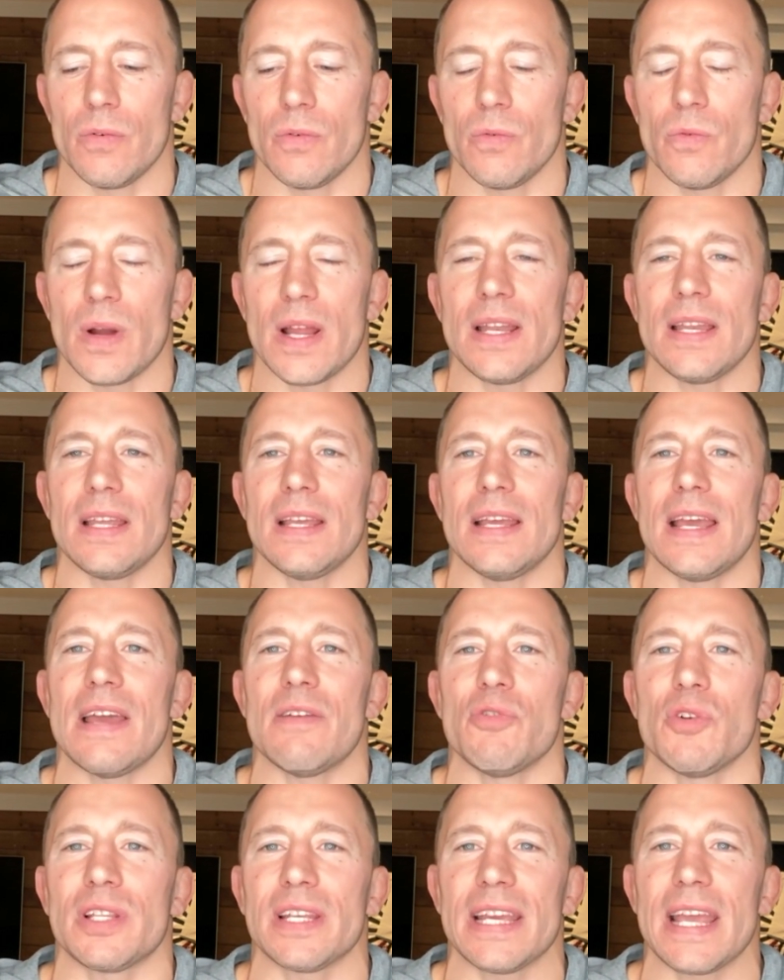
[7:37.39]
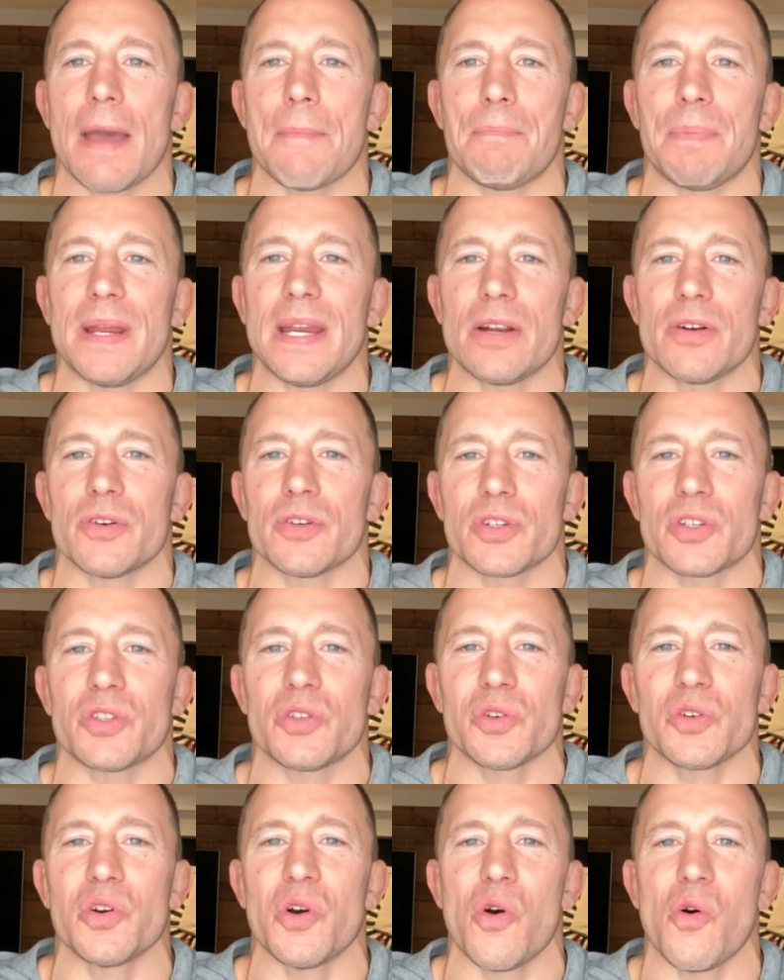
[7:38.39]
when everything appears
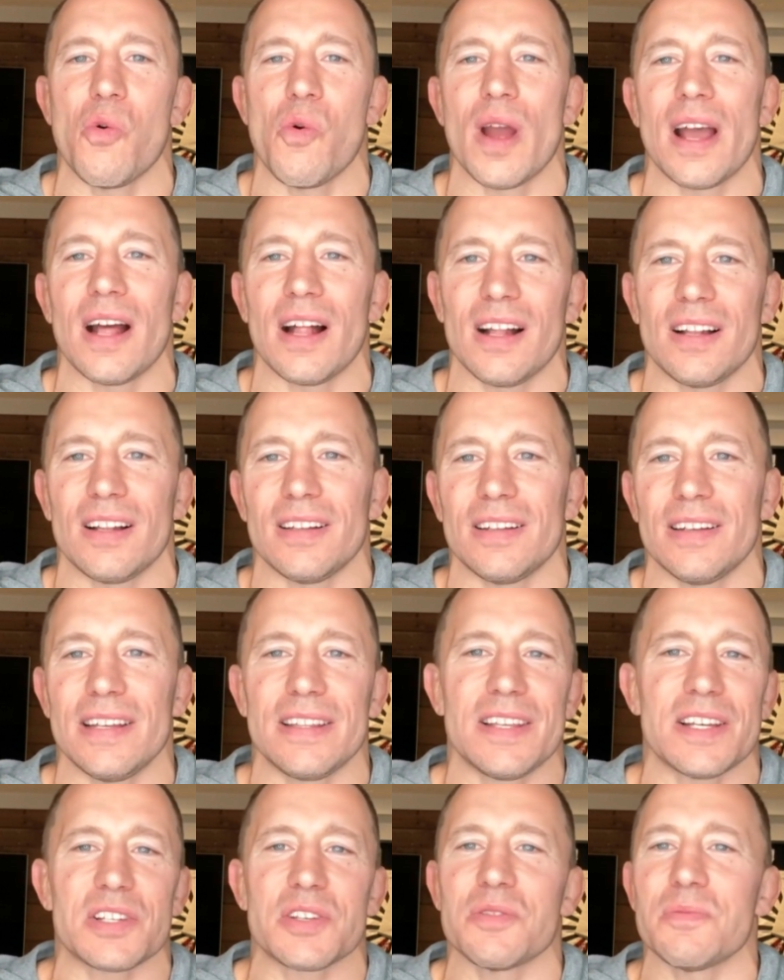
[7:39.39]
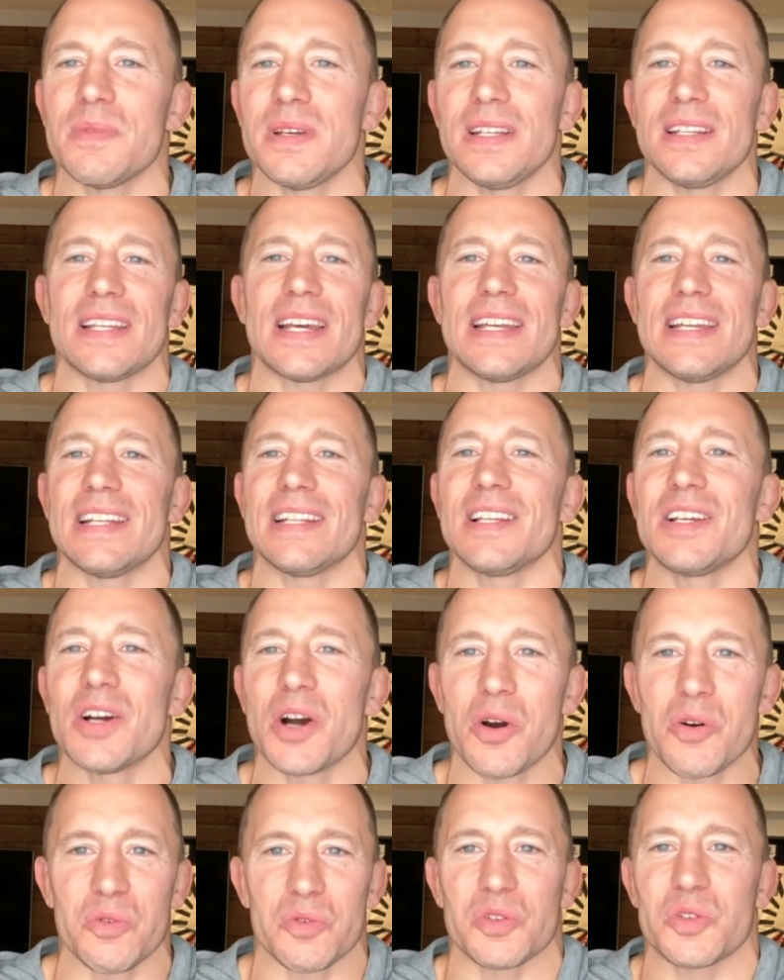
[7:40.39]
to go well, it doesn't mean that it
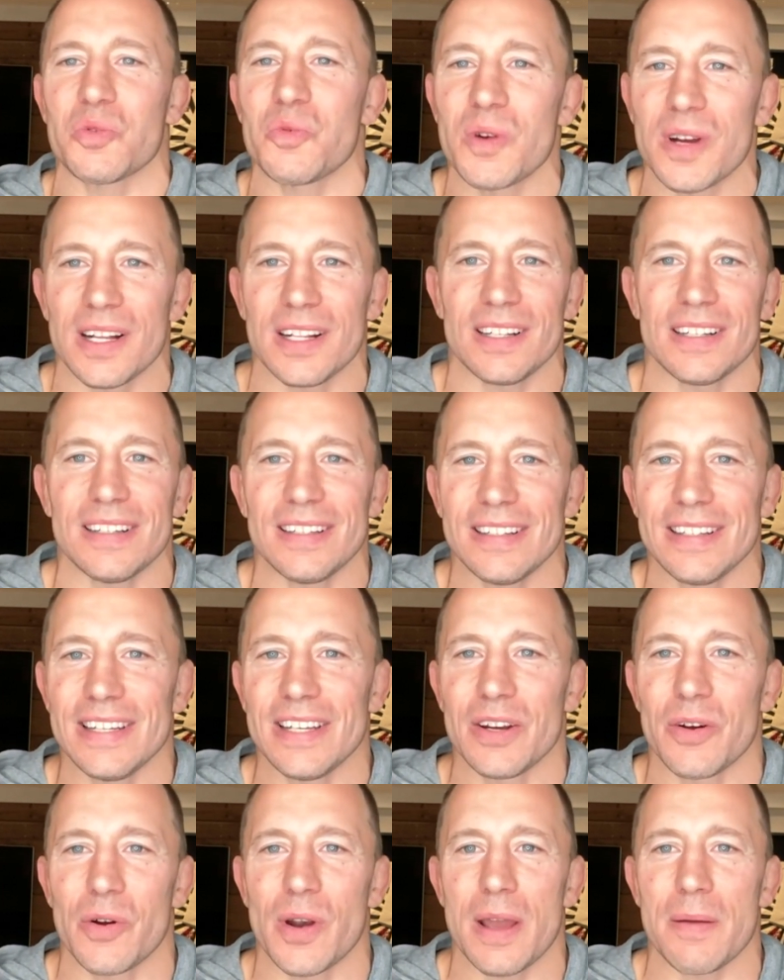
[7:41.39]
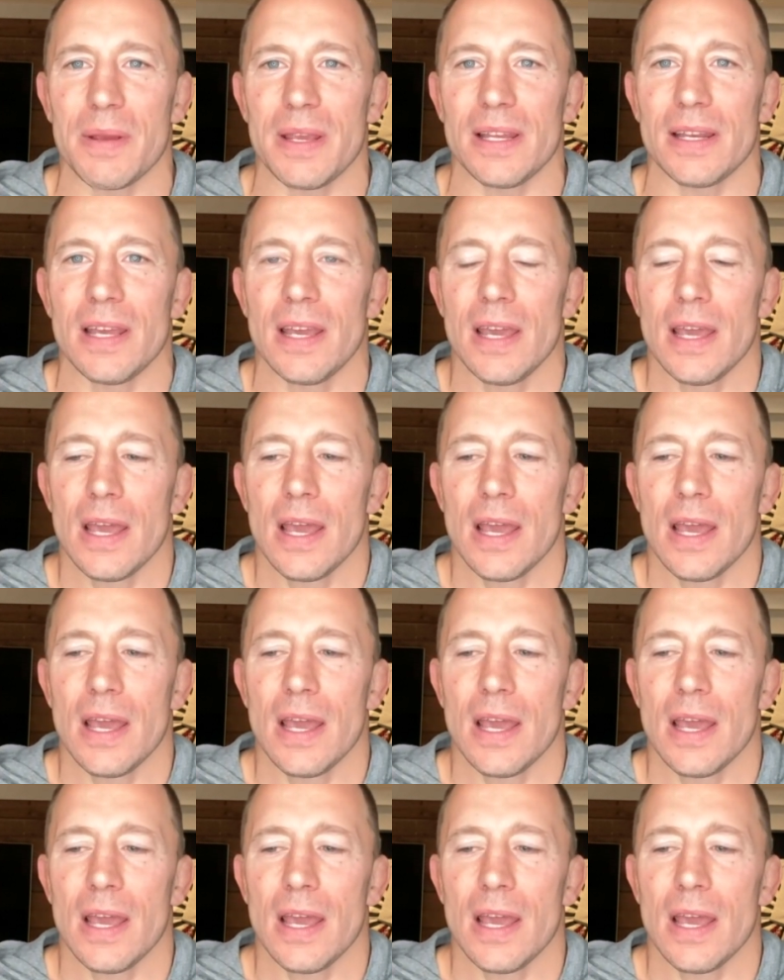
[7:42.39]
goes well. You know what I mean?